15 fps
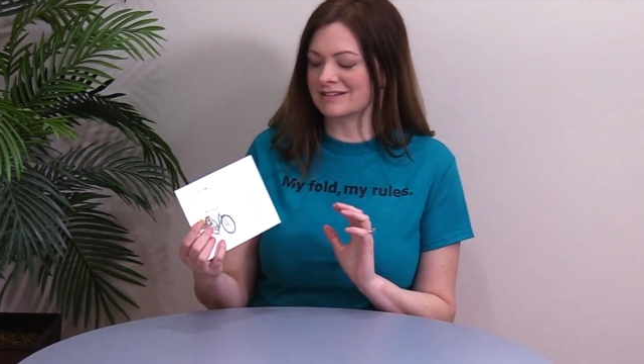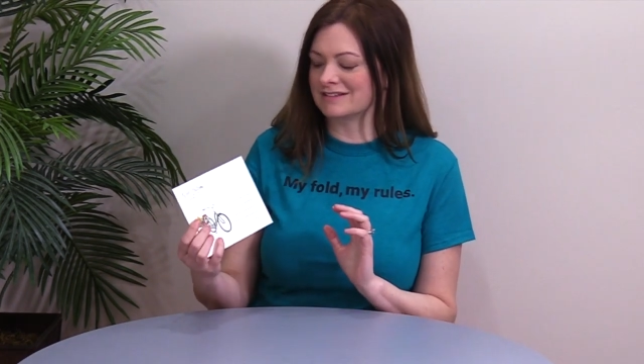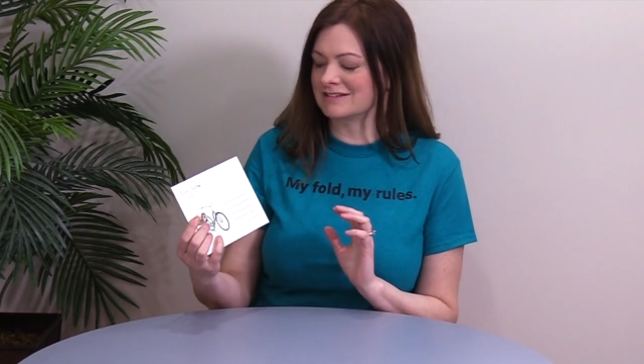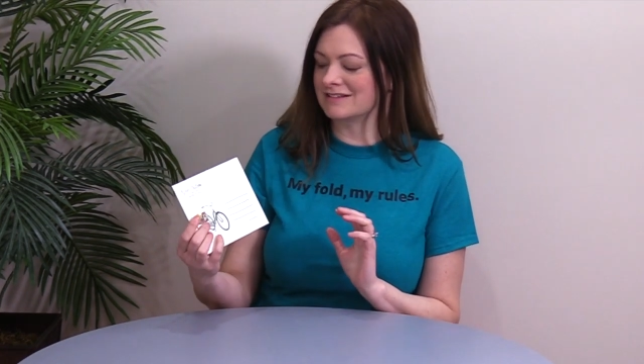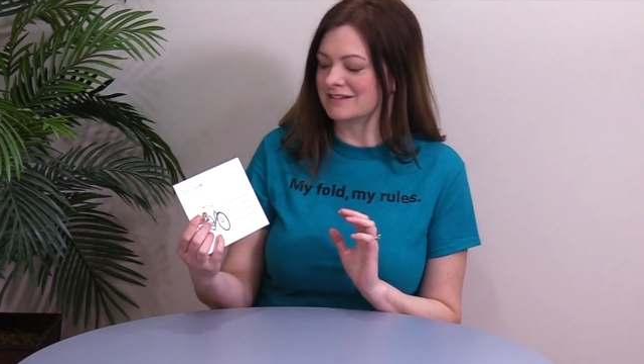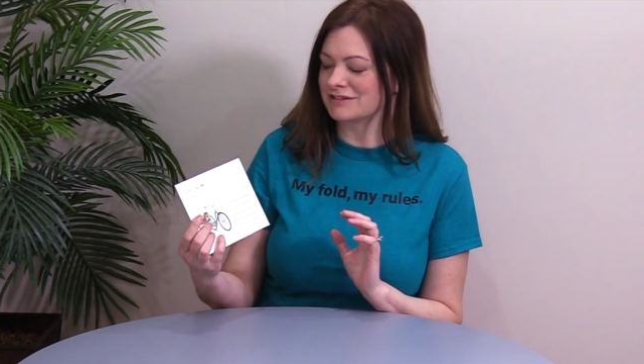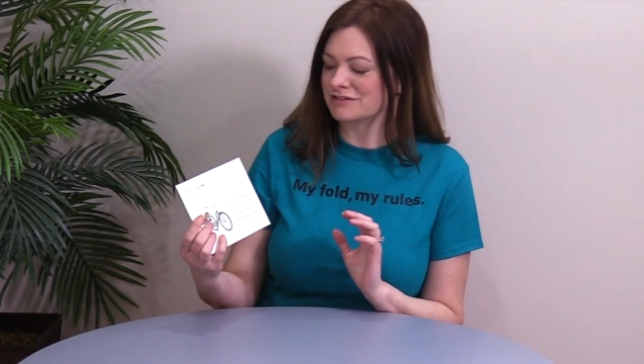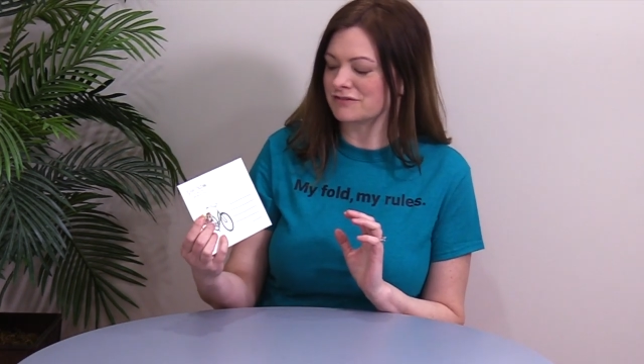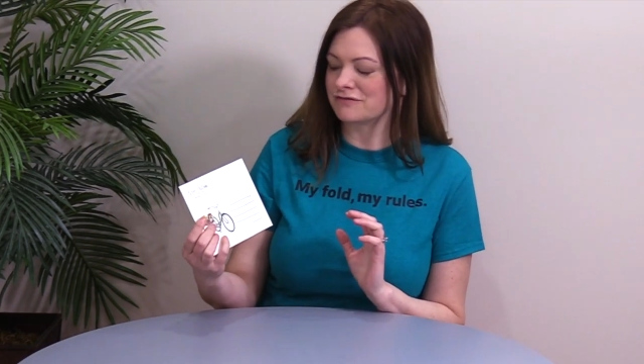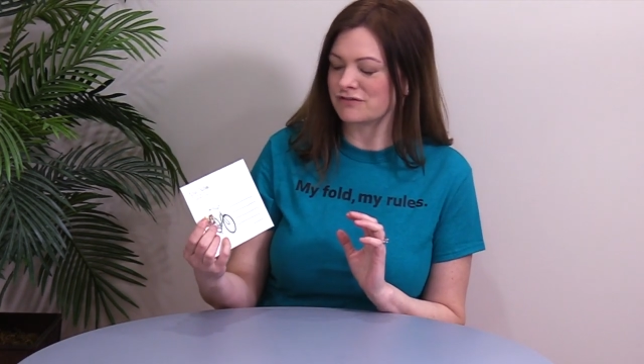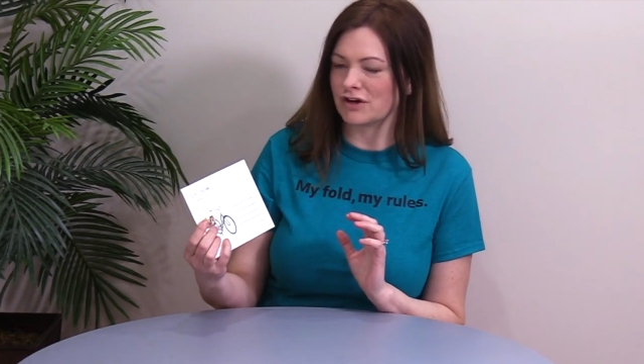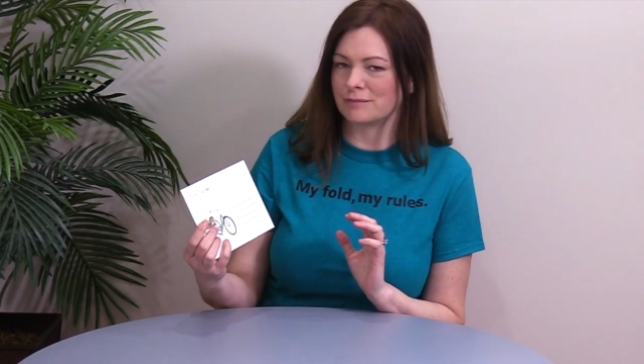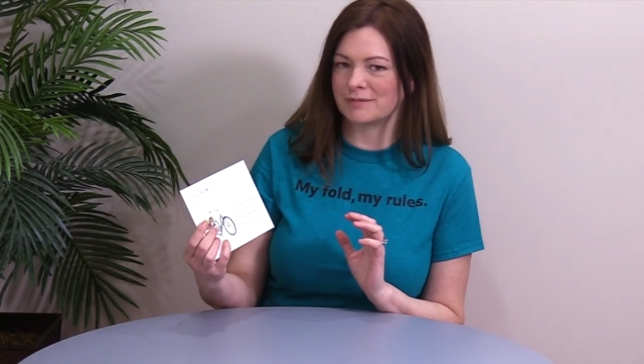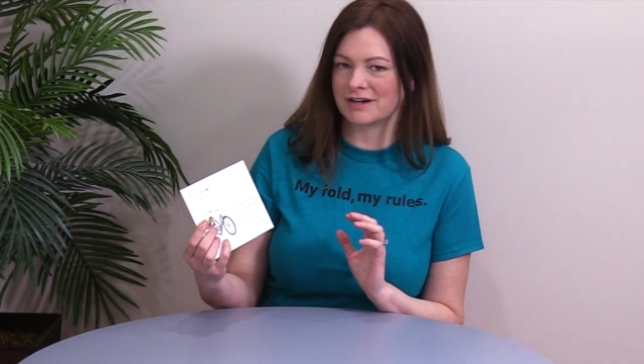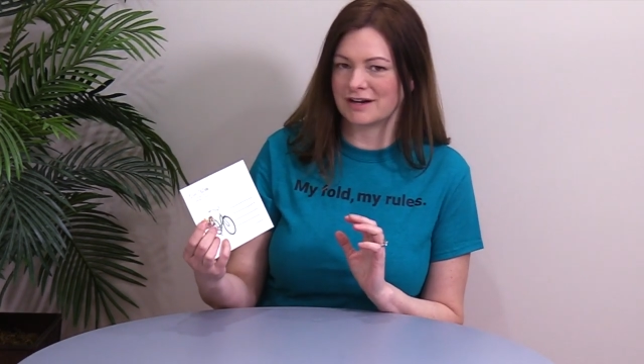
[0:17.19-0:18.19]
This is
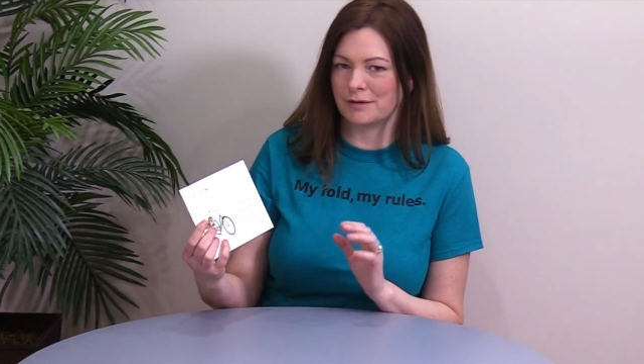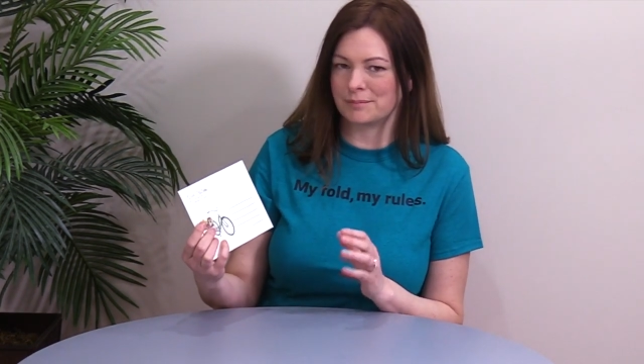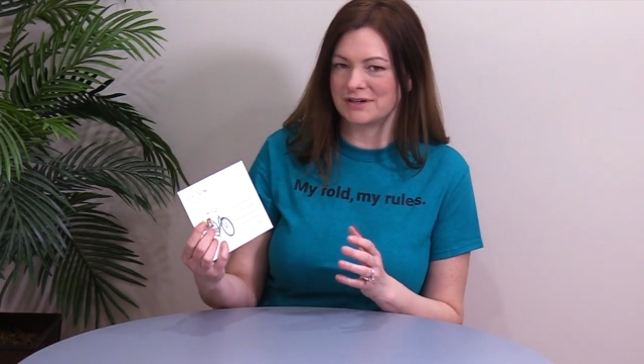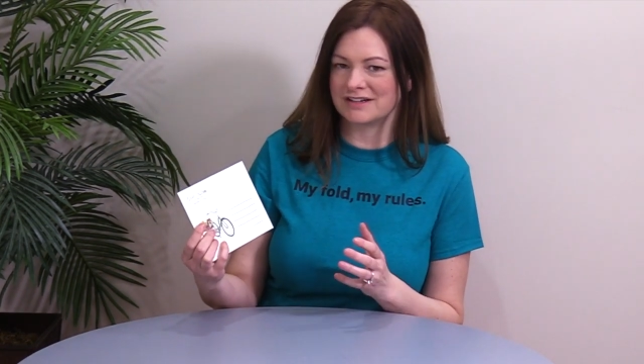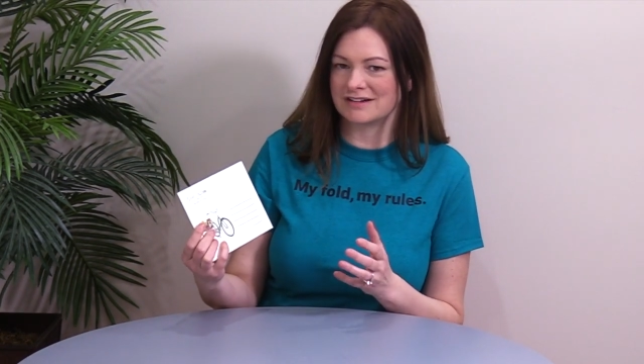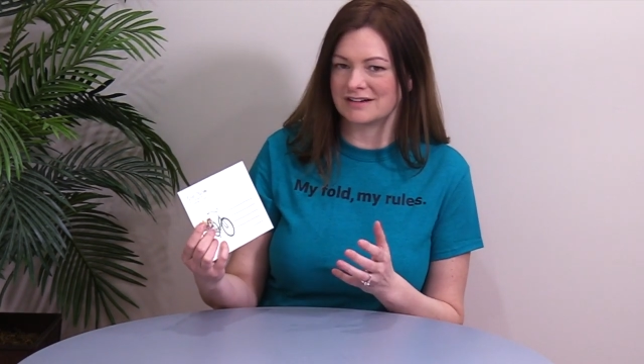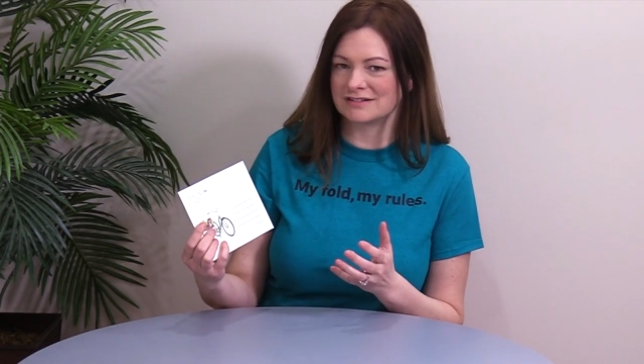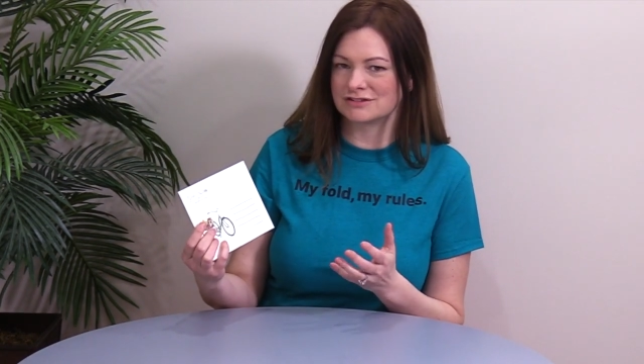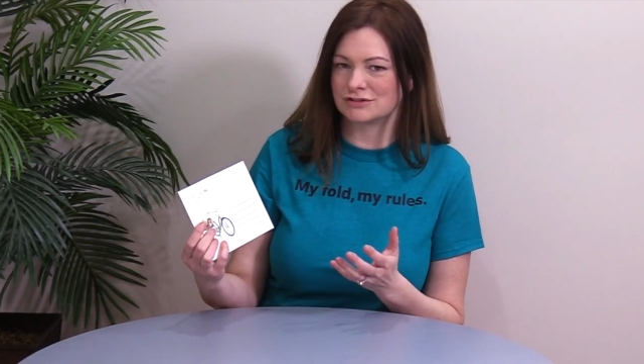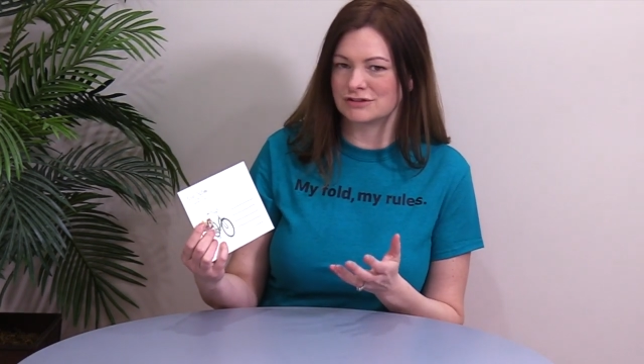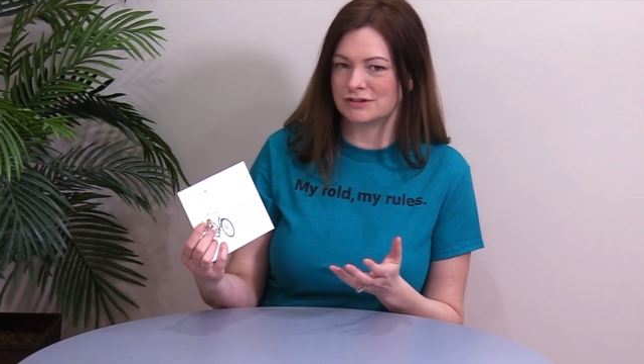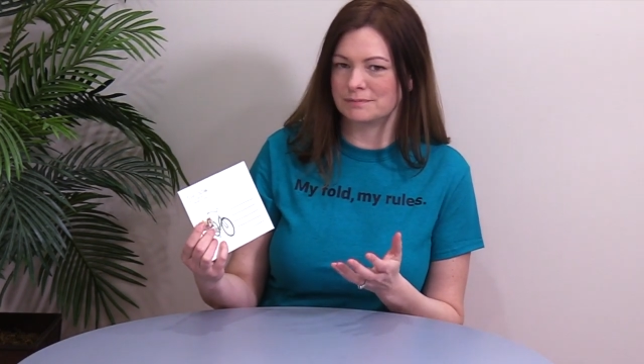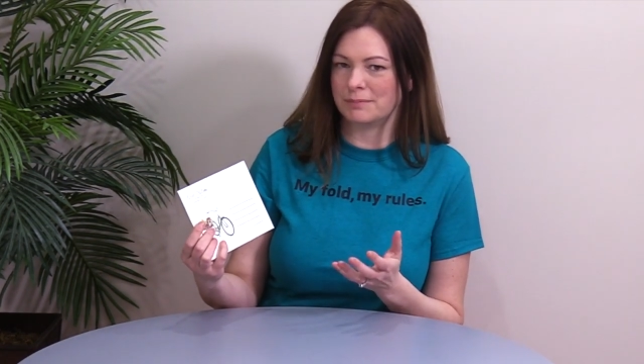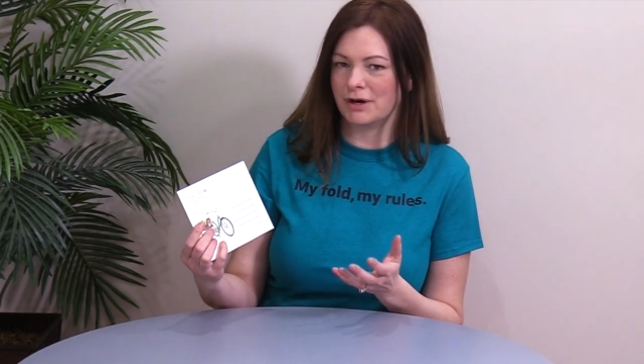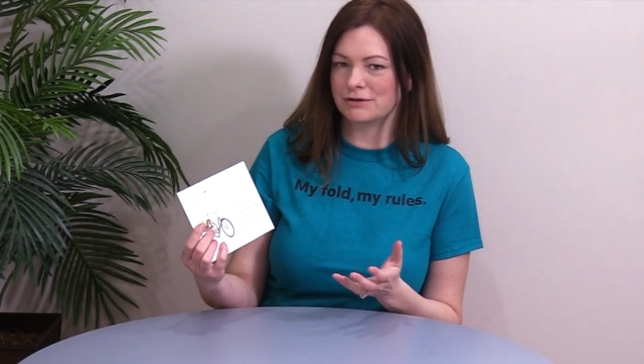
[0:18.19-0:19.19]
from a company called
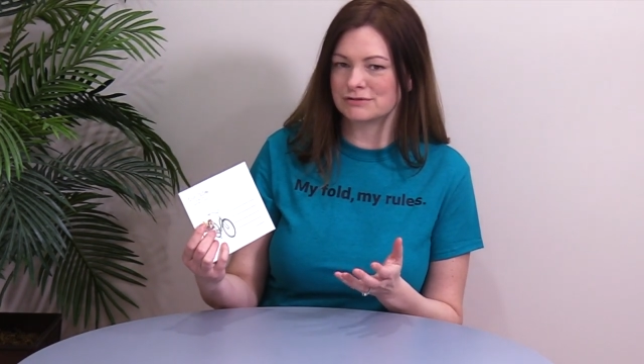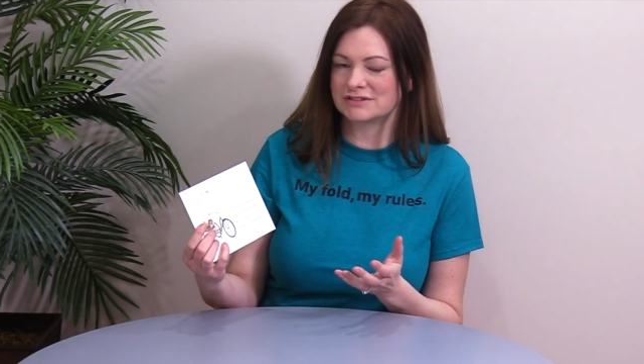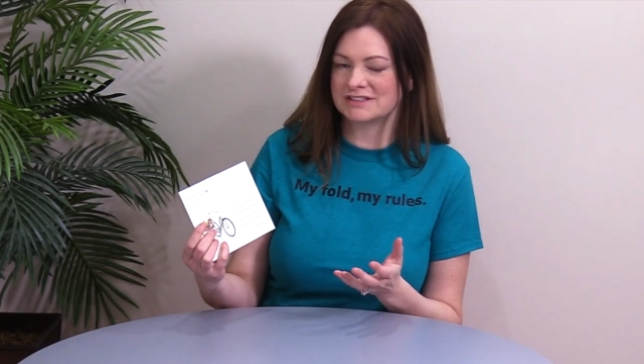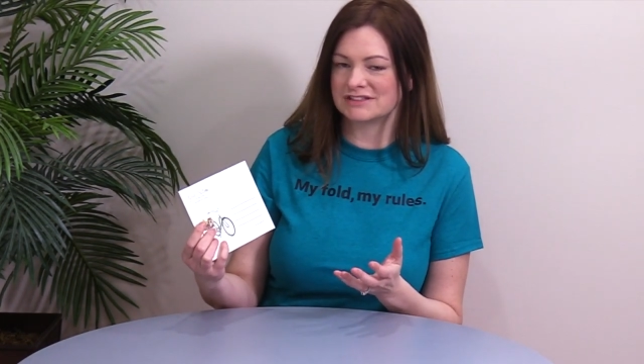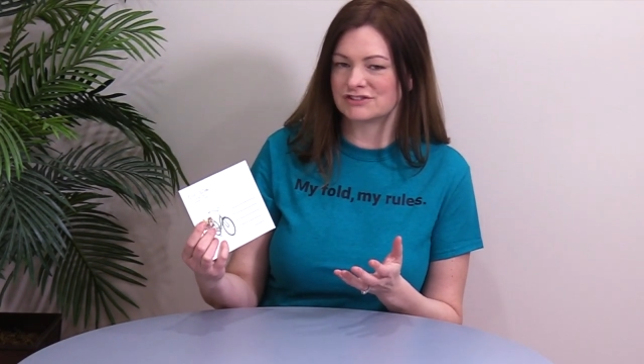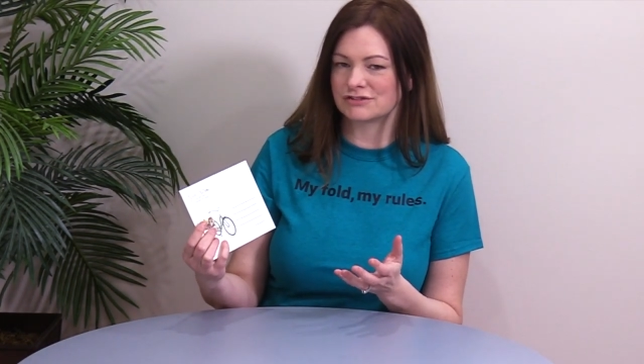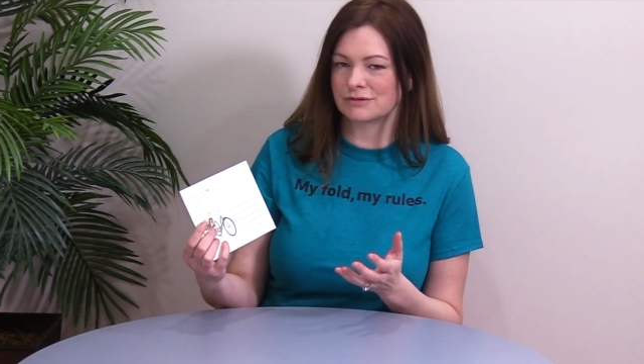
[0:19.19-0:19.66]
Good Postage.